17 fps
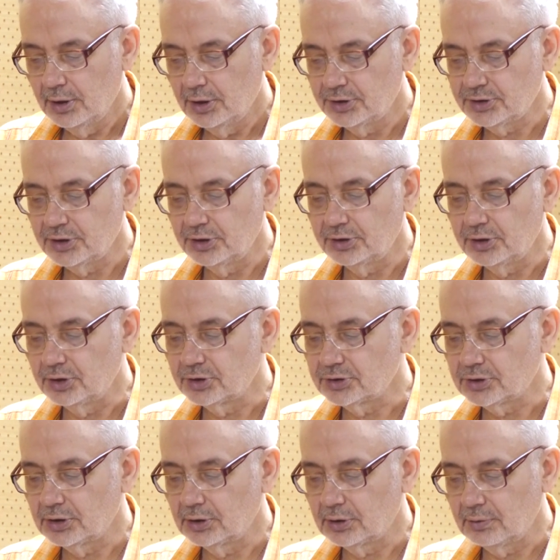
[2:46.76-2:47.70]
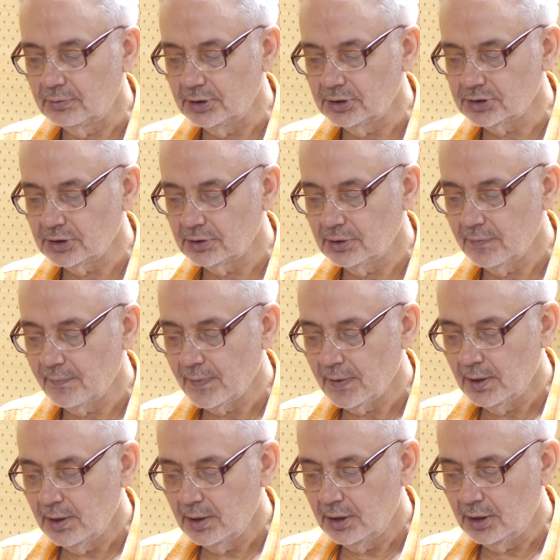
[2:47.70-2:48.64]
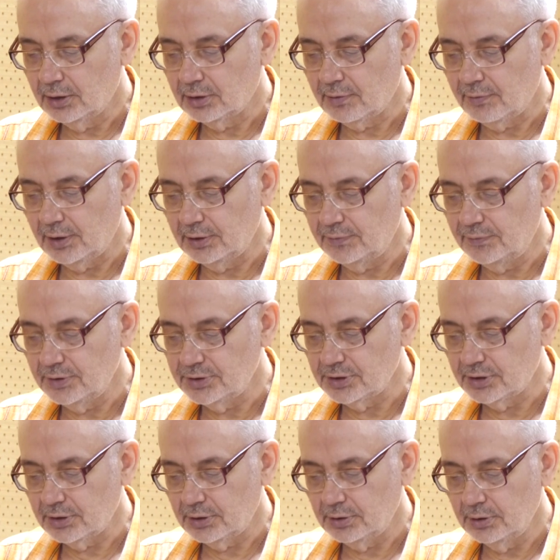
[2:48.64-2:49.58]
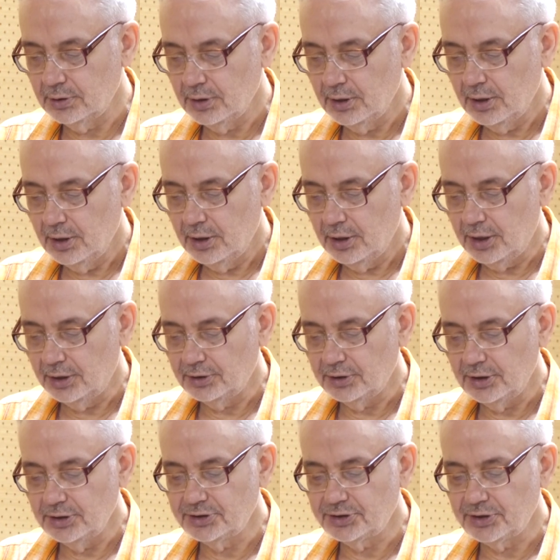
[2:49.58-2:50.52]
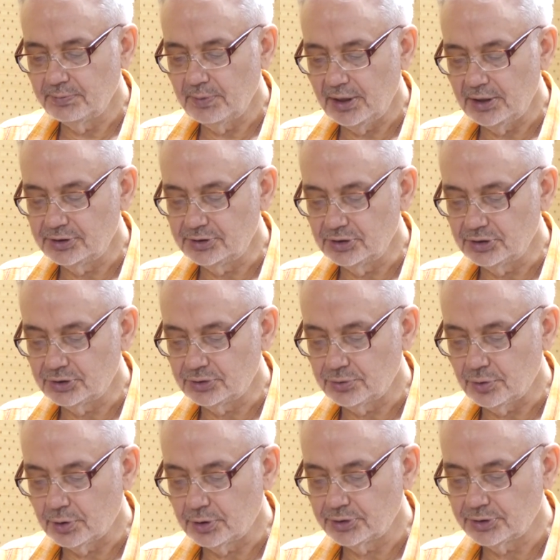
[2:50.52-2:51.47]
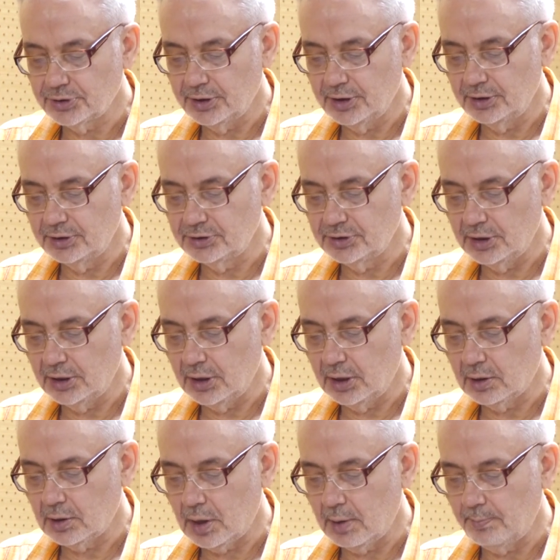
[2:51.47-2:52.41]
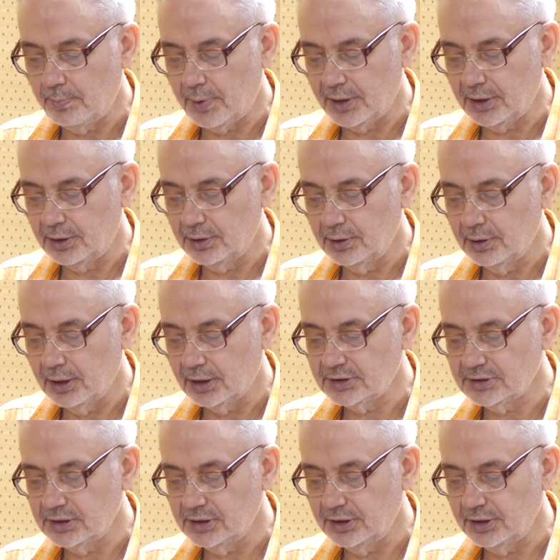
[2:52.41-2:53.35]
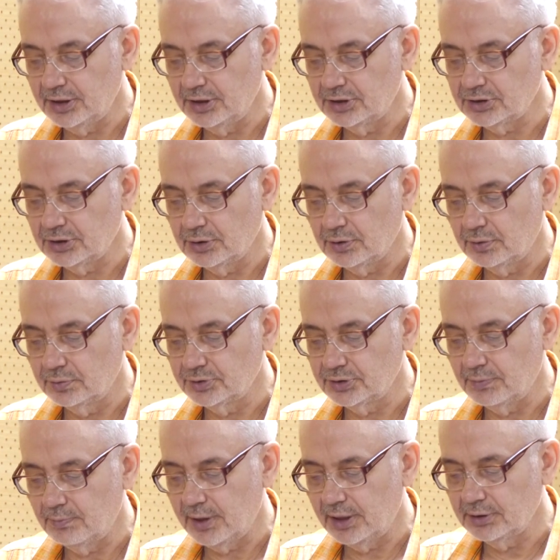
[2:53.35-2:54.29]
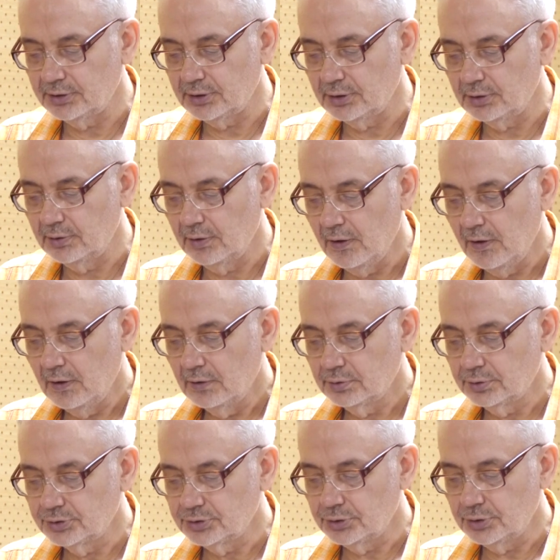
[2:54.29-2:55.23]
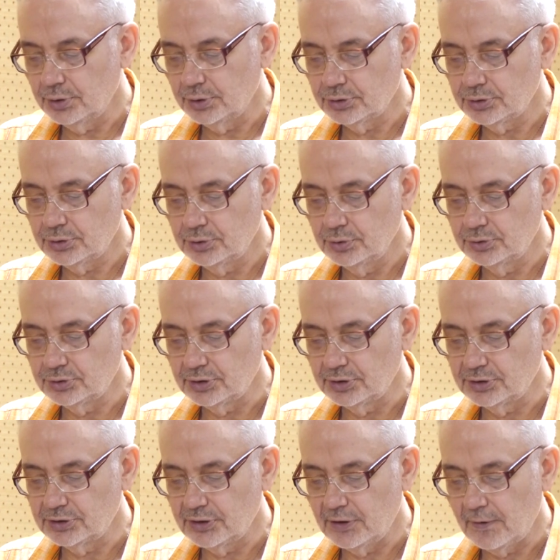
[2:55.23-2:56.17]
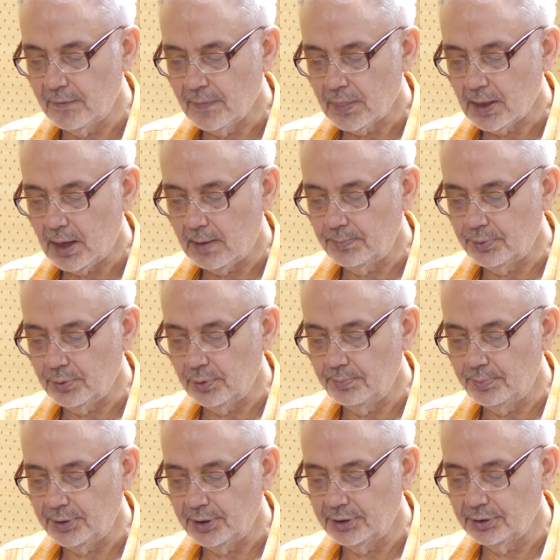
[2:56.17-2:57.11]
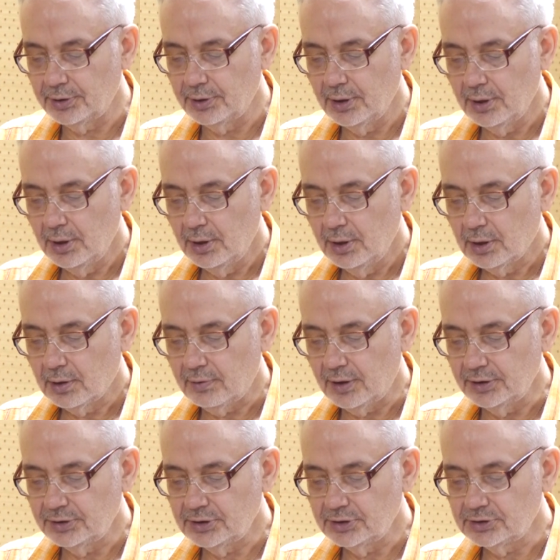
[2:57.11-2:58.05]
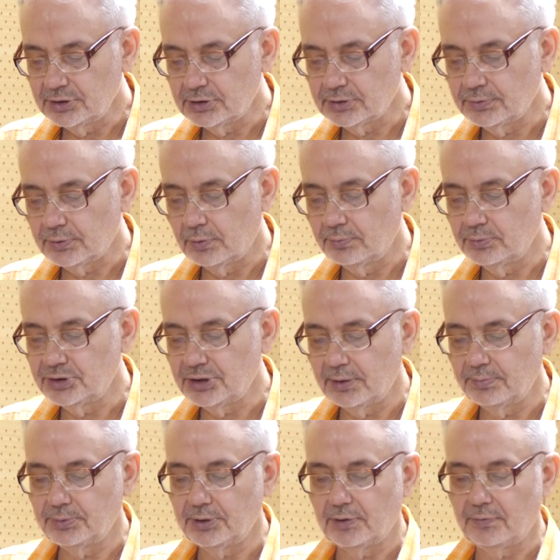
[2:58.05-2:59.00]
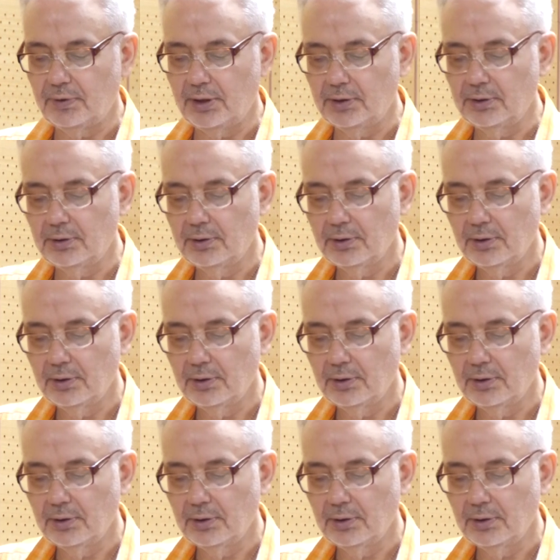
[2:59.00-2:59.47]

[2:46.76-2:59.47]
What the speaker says: It's an interesting question and quite physical. And estimate these torques and the accompanying acceleration of the mantle for the Earth using the appropriate quantities from chapter 1.